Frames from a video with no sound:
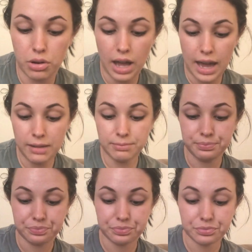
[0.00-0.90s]
okay?
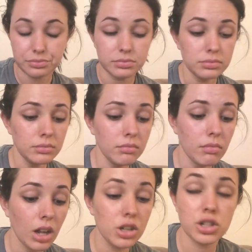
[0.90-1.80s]

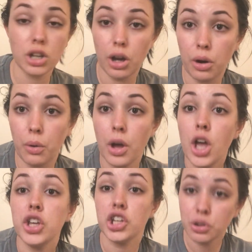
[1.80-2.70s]
So
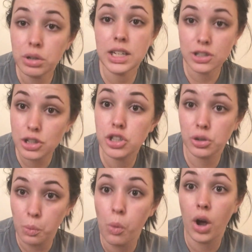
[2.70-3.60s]
you need to
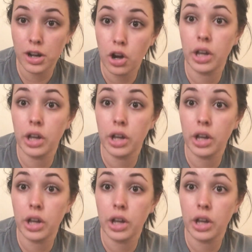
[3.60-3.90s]
do one